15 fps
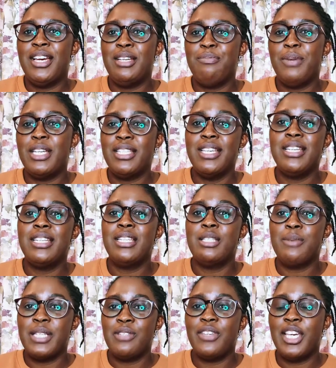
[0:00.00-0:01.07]
a person
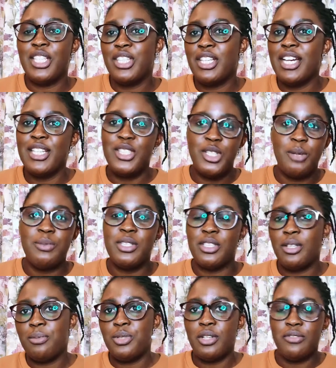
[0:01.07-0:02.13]
specification and job
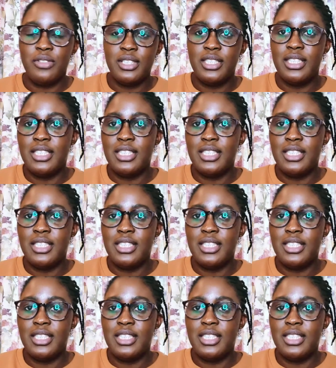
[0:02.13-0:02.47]
description for this,